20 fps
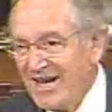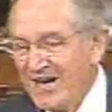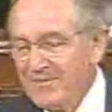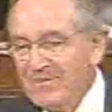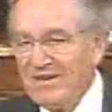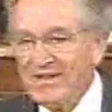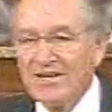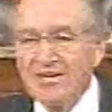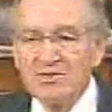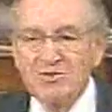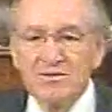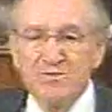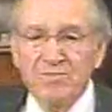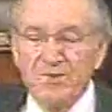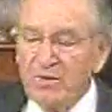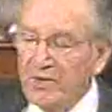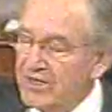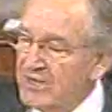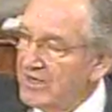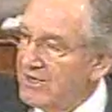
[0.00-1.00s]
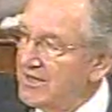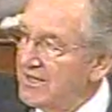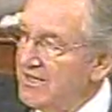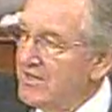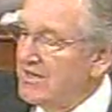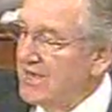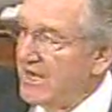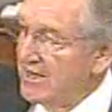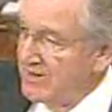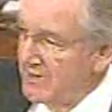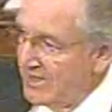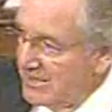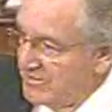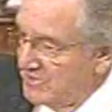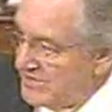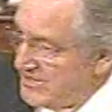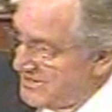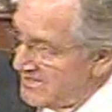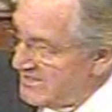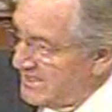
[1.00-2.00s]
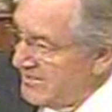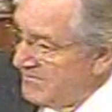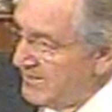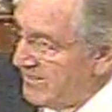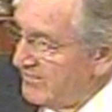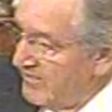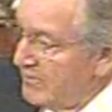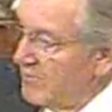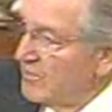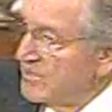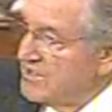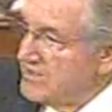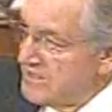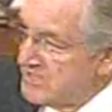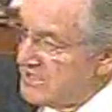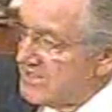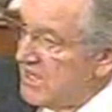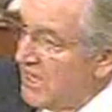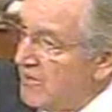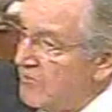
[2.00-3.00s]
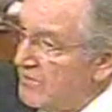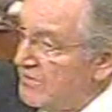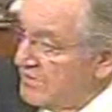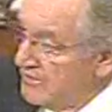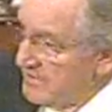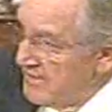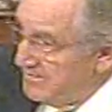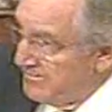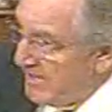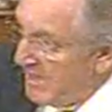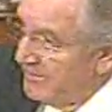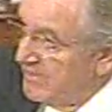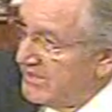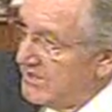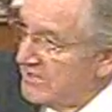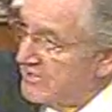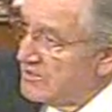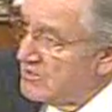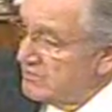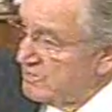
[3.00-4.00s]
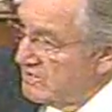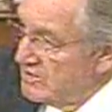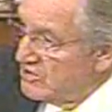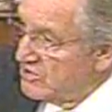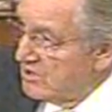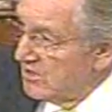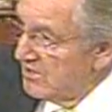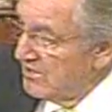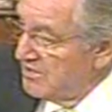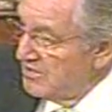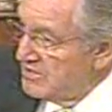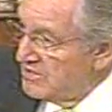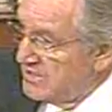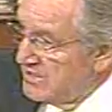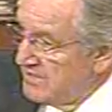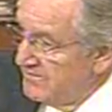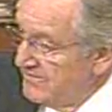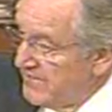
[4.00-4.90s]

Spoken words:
I mean, this was when, I would just say to my friend, was this not when the Republicans were in charge